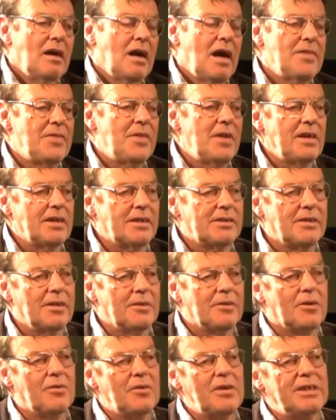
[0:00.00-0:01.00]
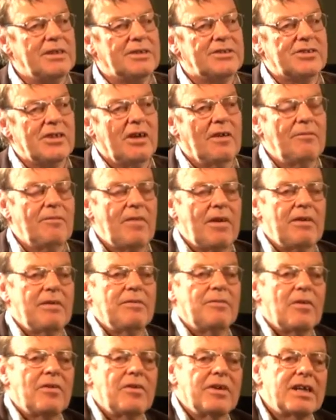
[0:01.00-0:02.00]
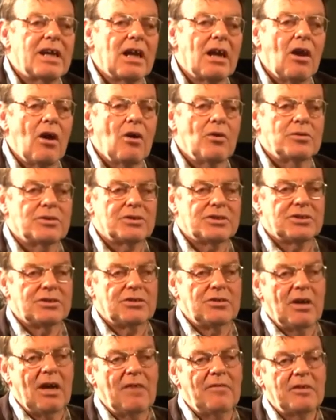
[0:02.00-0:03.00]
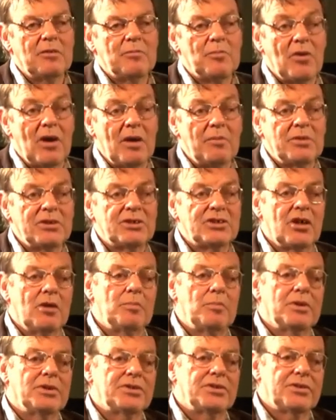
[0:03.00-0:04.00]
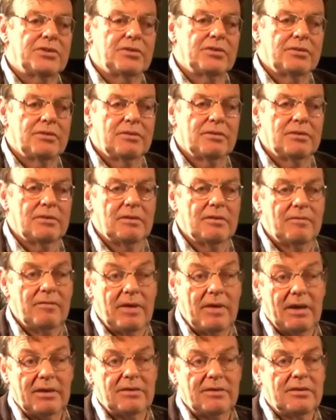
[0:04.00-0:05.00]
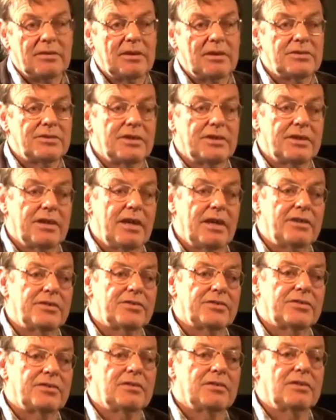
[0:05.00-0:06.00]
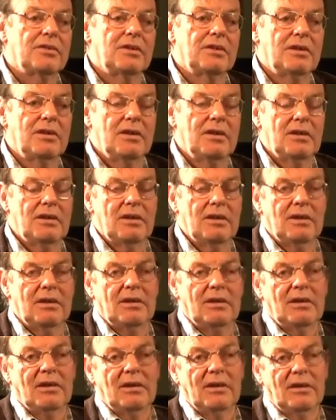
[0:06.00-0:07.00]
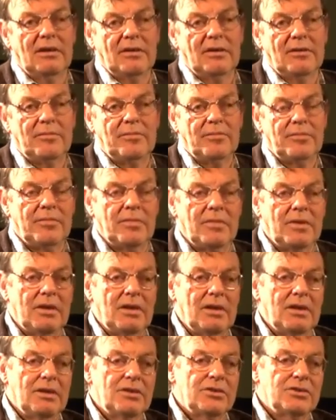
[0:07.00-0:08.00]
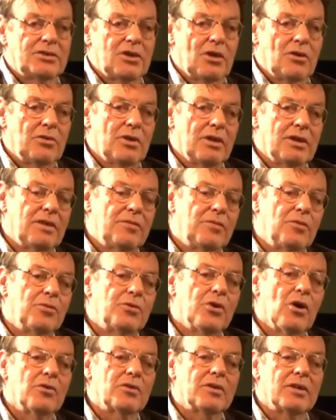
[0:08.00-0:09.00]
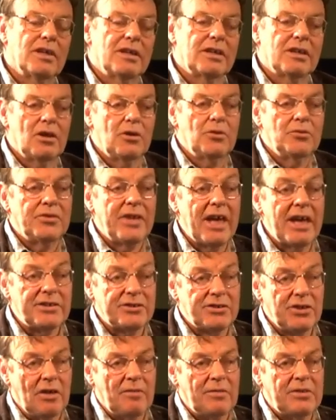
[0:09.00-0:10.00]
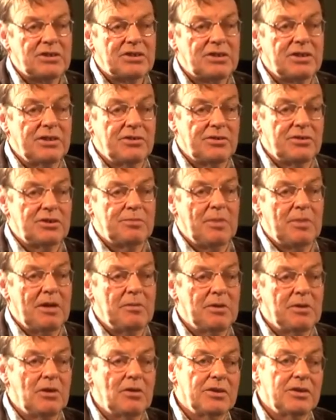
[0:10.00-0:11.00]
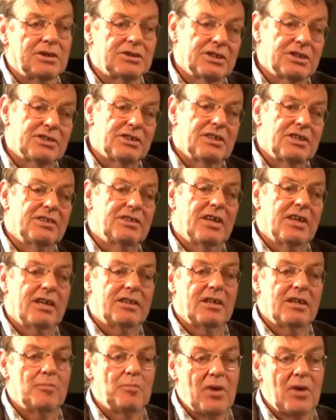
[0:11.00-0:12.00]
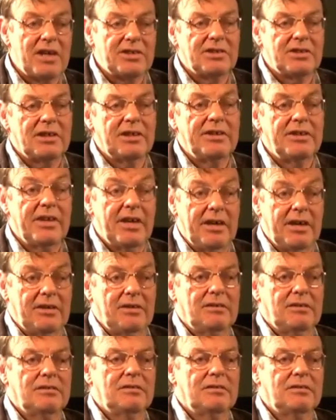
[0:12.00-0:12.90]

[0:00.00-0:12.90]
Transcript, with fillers: I think the Greeks are very, very close to having primary surplus. In fact, that's the case. Uh, so that if you don't include debt service, interest payment on existing debt, they're practically there.